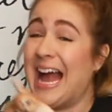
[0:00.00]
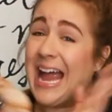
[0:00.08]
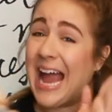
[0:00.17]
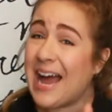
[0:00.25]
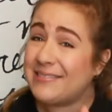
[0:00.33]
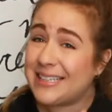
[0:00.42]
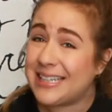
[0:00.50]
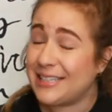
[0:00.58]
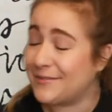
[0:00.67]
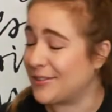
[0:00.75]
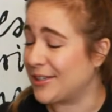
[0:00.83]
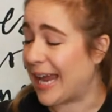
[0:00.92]
I have a
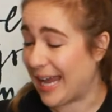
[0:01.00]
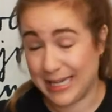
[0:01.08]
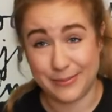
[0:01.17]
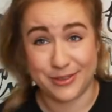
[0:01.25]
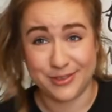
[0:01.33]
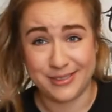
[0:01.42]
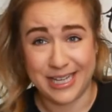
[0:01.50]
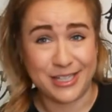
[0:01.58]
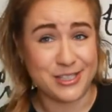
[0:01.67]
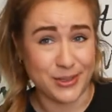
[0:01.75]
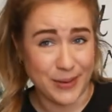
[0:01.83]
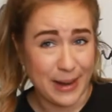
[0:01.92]
thing for animals, like
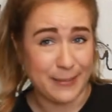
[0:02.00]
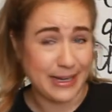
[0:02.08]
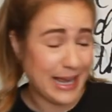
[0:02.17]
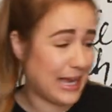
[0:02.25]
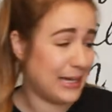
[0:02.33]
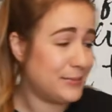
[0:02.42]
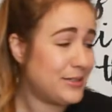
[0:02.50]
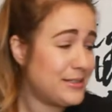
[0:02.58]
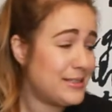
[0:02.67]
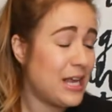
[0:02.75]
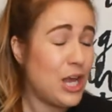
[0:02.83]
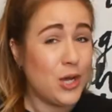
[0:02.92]
ceramic animals,
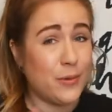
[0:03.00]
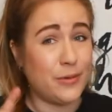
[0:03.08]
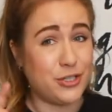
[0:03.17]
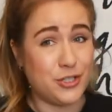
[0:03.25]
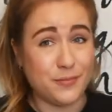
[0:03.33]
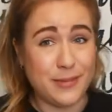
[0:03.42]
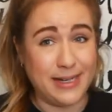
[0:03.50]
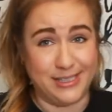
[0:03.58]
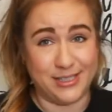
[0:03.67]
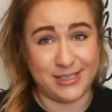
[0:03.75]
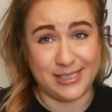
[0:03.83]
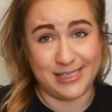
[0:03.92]
which you might
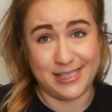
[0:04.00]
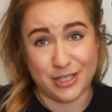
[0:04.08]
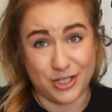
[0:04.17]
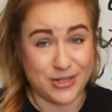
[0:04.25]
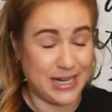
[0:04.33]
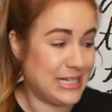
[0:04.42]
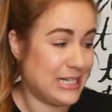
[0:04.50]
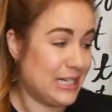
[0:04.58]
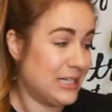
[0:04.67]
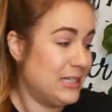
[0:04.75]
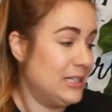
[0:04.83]
start to see the trend in.